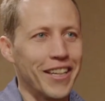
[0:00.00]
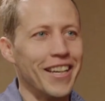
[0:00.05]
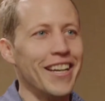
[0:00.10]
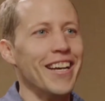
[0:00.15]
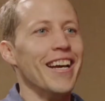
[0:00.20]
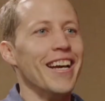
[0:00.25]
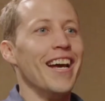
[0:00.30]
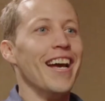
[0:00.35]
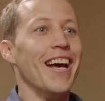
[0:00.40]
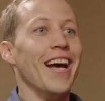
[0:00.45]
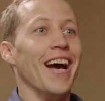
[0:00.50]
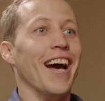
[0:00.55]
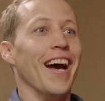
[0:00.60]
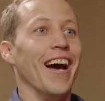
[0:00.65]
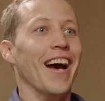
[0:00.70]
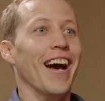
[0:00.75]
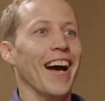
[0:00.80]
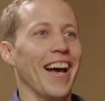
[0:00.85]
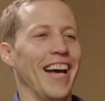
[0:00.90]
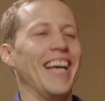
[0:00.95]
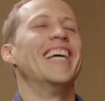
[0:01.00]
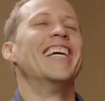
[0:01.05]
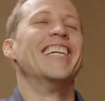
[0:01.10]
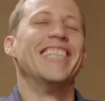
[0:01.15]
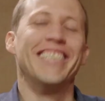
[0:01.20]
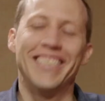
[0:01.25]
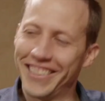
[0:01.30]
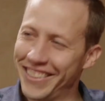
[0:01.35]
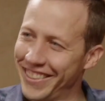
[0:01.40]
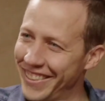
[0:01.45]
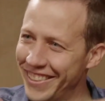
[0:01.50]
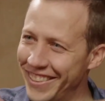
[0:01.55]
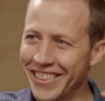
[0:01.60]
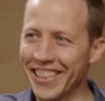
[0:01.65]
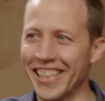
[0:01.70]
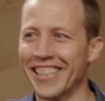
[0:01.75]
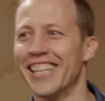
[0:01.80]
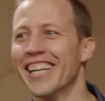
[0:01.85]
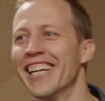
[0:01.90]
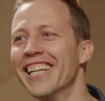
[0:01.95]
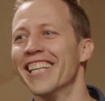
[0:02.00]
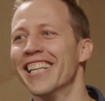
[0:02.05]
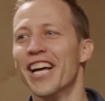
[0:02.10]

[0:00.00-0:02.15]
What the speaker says: Cocaine. I'm just kidding. I made that up.